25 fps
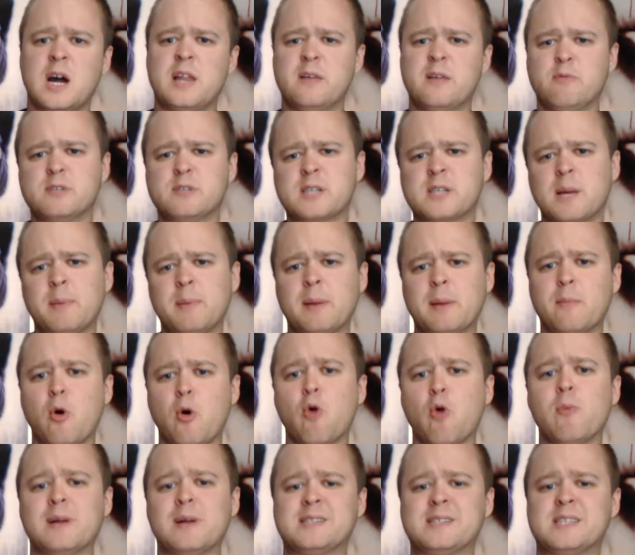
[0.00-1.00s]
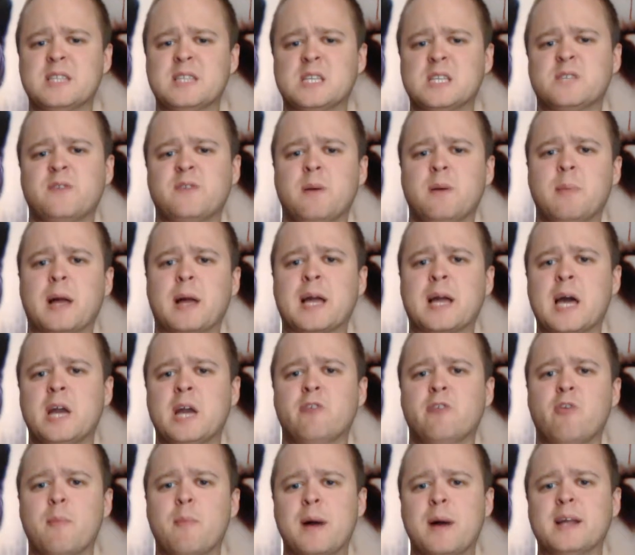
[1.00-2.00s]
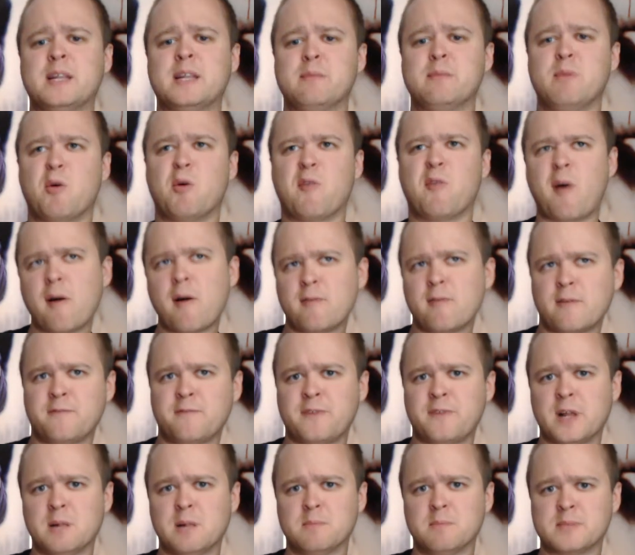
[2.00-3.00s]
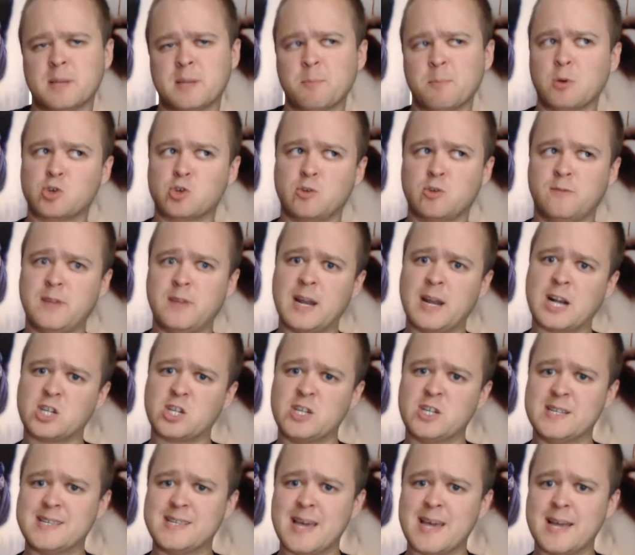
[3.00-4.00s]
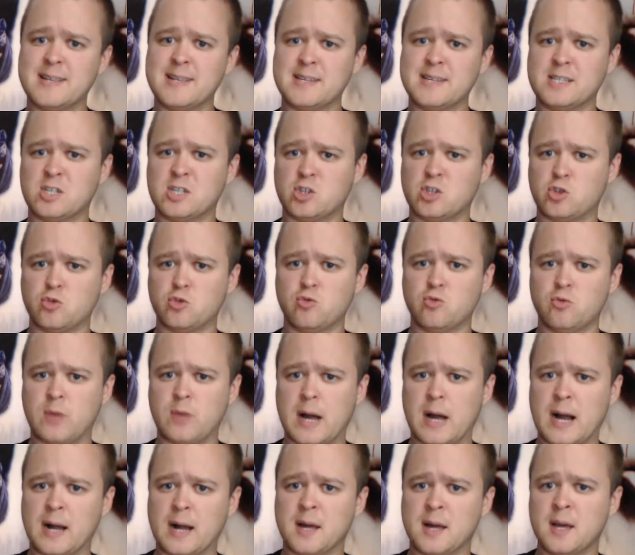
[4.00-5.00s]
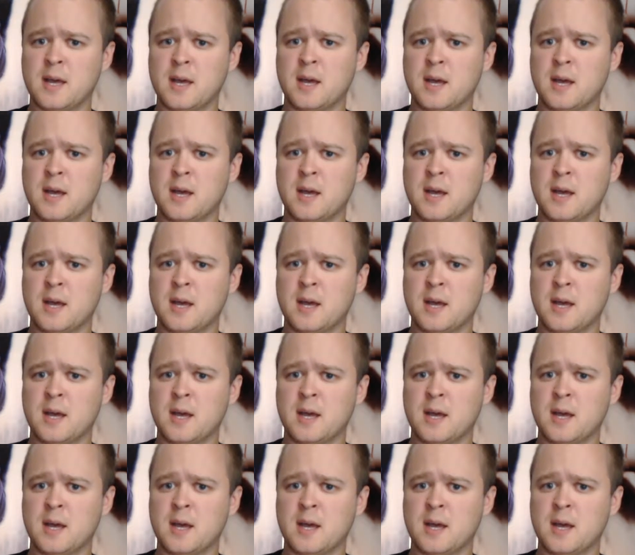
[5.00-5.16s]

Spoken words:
And there was a couple of moments in this film that kind of reminded me of other films. I'm not sure if they actually intended to do that.